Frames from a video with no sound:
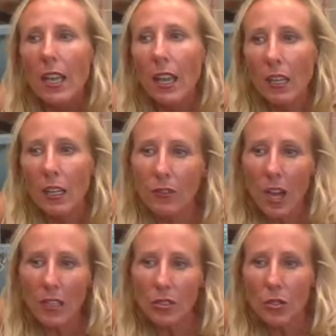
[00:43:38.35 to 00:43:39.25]
And I've
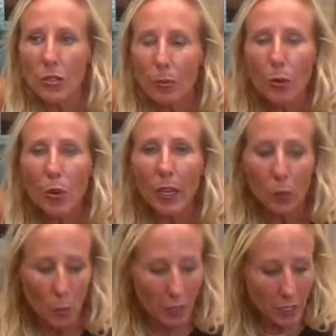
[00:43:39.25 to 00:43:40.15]
gotten to the point
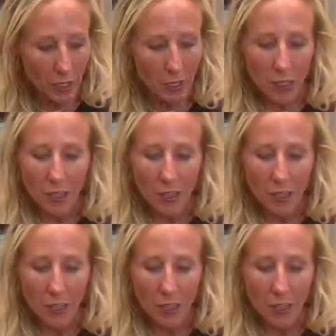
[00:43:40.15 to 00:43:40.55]
where